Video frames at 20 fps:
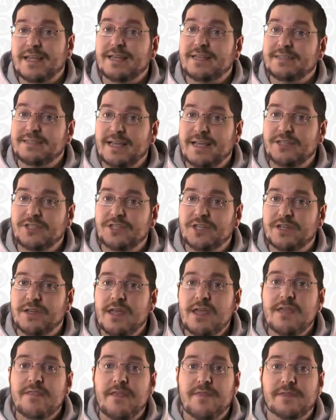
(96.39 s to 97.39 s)
and attention
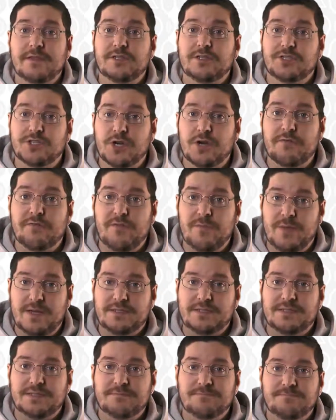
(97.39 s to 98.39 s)
that they deserve from
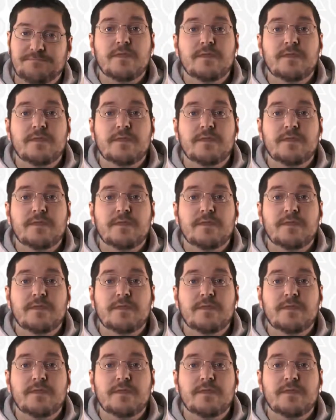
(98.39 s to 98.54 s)
us.